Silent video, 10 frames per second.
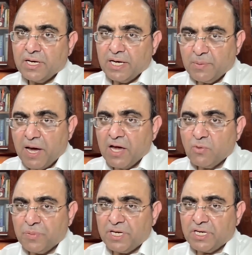In my
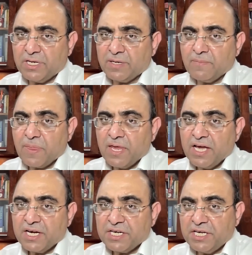opinion,
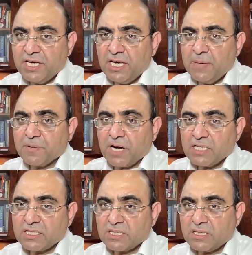deep
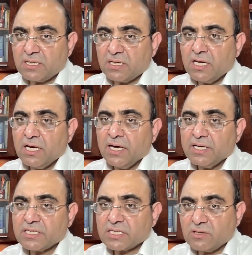cultural,
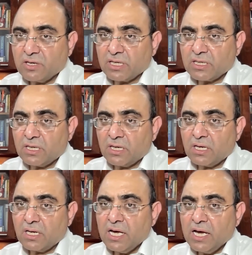
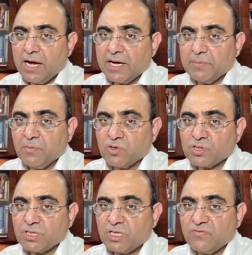historical, and
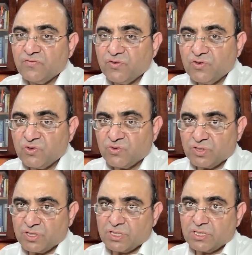emotional
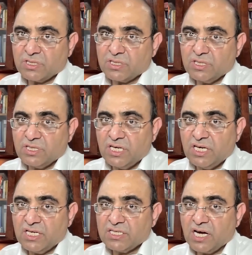wounds.
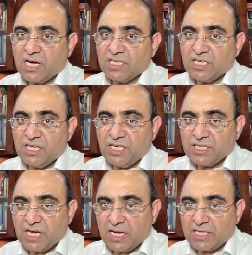These are the key
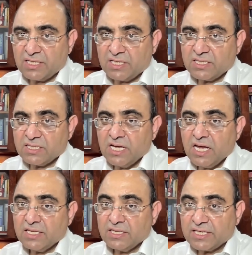challenges.
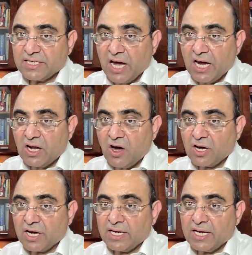The
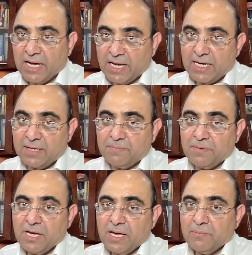dialogue can help,
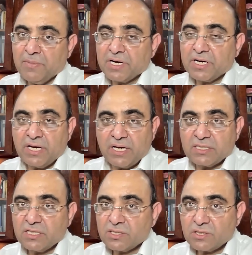but
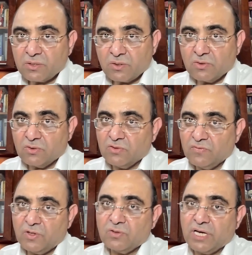is slow.
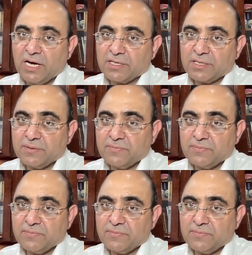We know that.